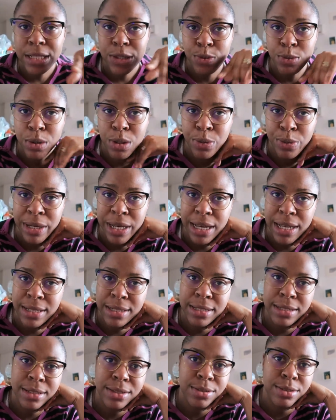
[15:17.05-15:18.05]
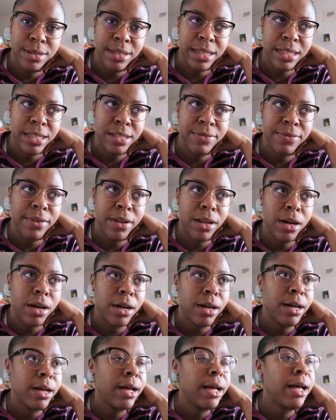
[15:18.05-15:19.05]
That's where we ended today's
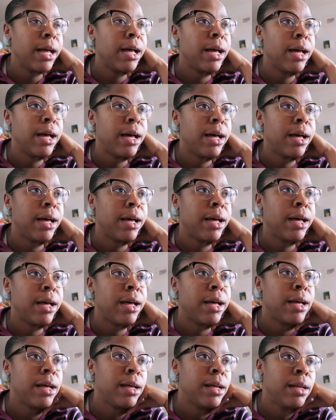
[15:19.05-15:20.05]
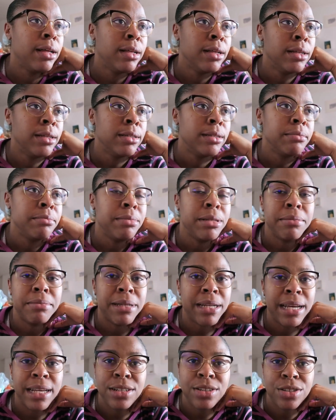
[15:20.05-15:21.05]
vlog. Babe
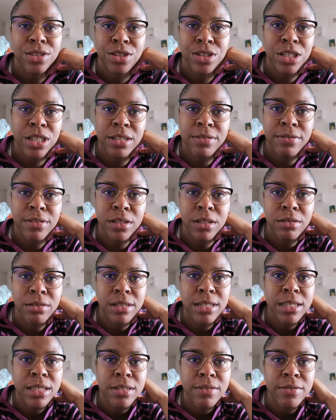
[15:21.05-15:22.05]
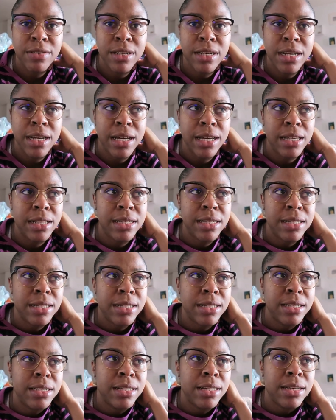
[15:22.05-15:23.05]
and I just chill for the rest of the night,
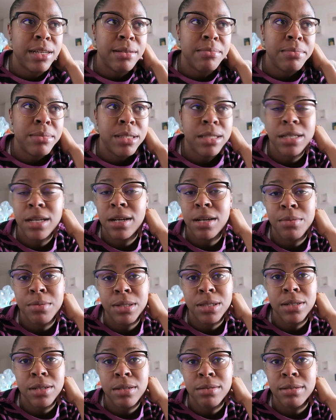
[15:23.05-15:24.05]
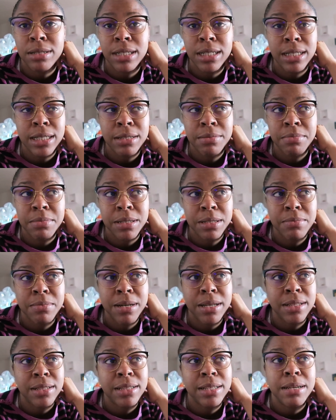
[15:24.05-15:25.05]
and Sarah was already in bed
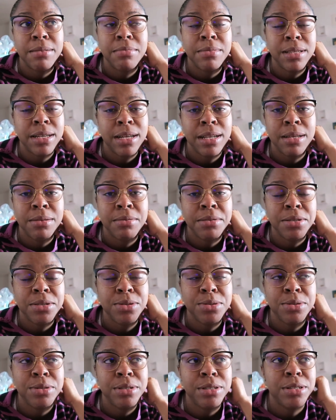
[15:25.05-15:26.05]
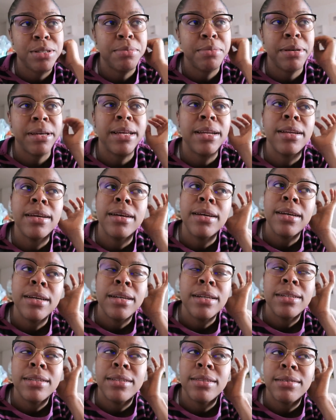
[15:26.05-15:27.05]
by the time Tala was going to bed.
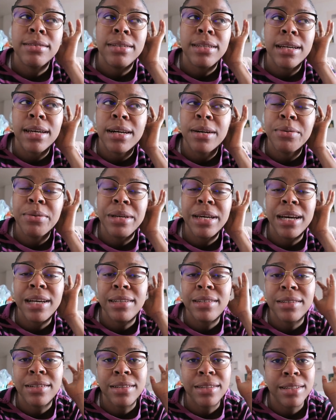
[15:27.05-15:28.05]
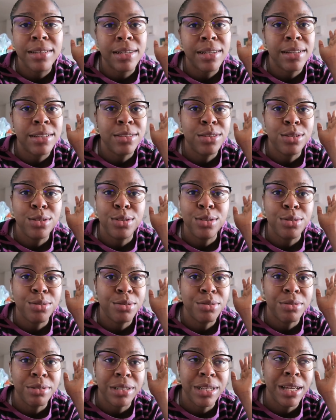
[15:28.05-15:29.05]
So yeah, we had nothing else to do
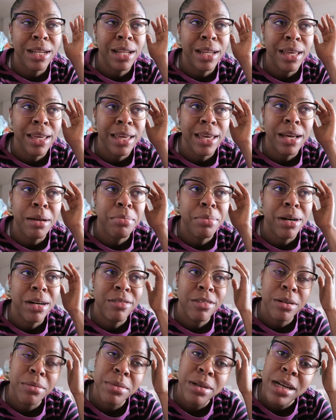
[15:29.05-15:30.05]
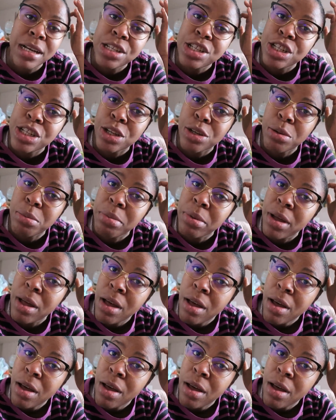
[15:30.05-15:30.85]
really, apart from catching up